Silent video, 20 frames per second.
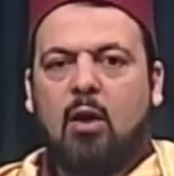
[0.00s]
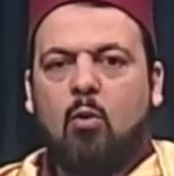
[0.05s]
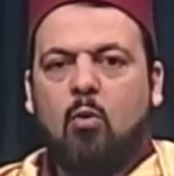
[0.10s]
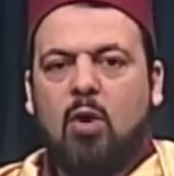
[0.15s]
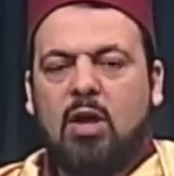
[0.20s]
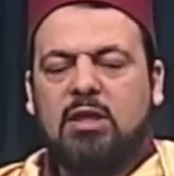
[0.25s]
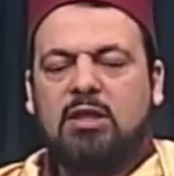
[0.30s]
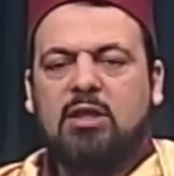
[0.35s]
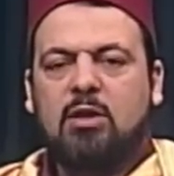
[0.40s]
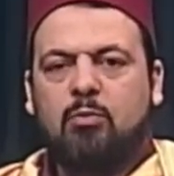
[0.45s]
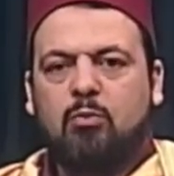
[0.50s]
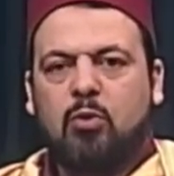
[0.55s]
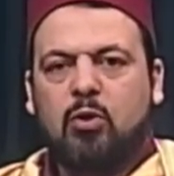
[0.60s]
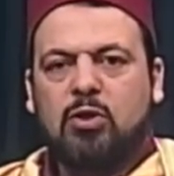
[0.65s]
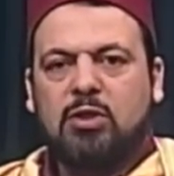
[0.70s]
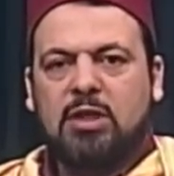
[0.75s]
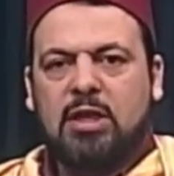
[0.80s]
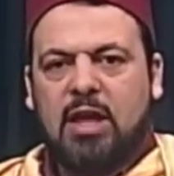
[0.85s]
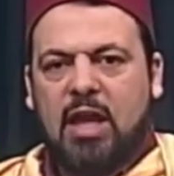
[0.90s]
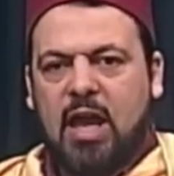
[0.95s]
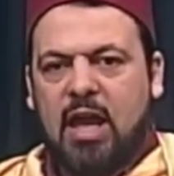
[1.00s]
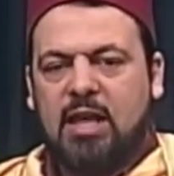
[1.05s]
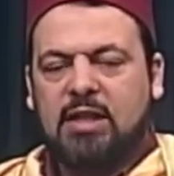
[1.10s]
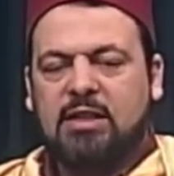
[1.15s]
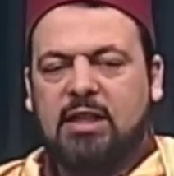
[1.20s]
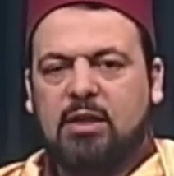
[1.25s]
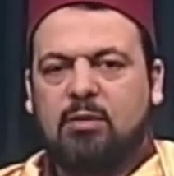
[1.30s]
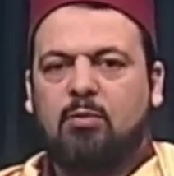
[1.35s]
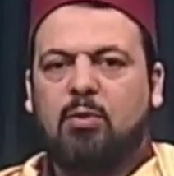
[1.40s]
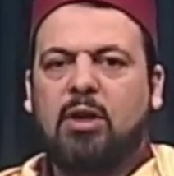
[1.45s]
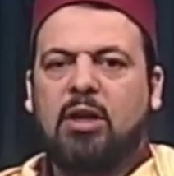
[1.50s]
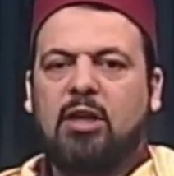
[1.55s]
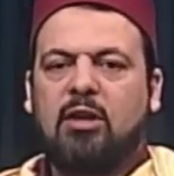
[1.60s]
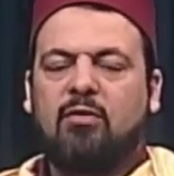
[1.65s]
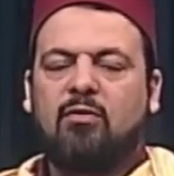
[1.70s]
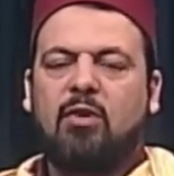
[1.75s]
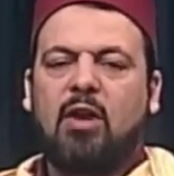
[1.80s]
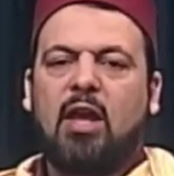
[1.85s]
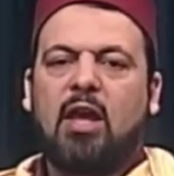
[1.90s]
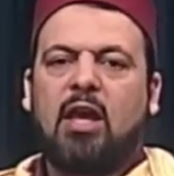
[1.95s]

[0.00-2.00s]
Once a person has that belief,